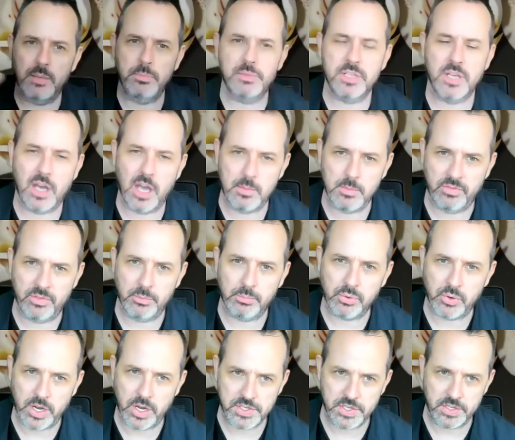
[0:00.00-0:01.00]
in the deep time
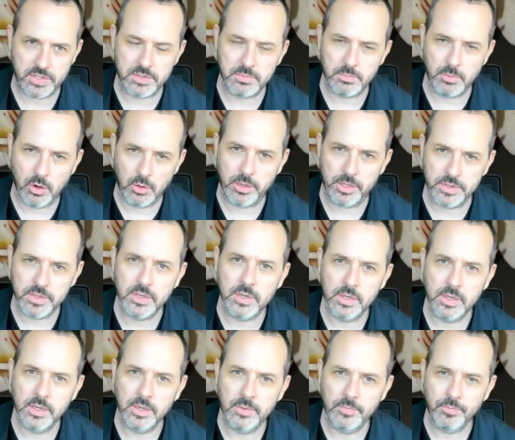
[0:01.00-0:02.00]
of the present
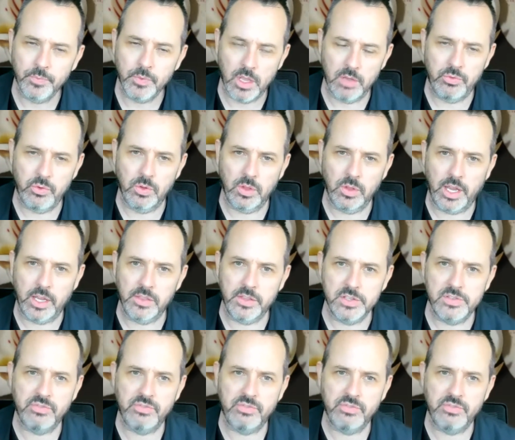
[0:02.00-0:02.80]
moment, if you